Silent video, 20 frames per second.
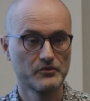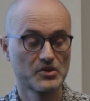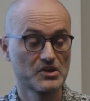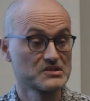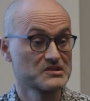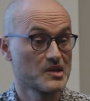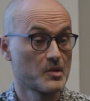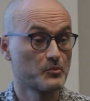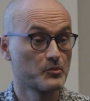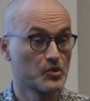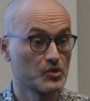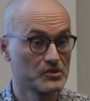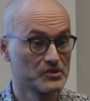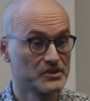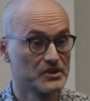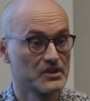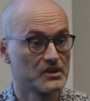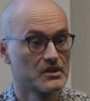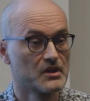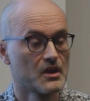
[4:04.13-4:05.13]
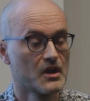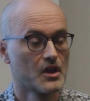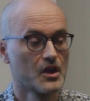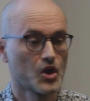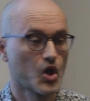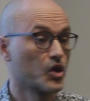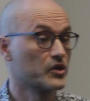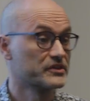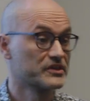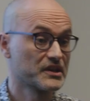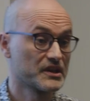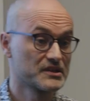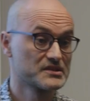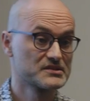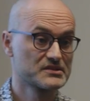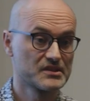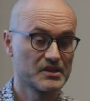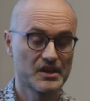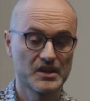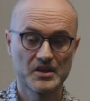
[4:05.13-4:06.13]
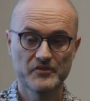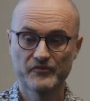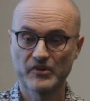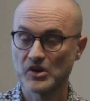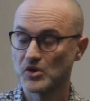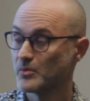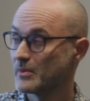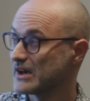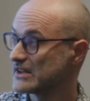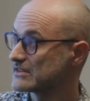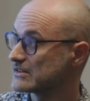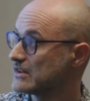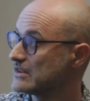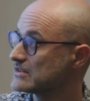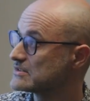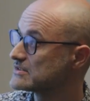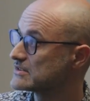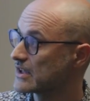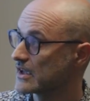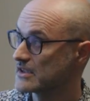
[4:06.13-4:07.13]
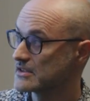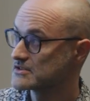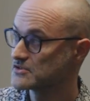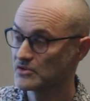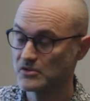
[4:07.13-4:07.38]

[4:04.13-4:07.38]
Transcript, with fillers: for example, the context and environmental state.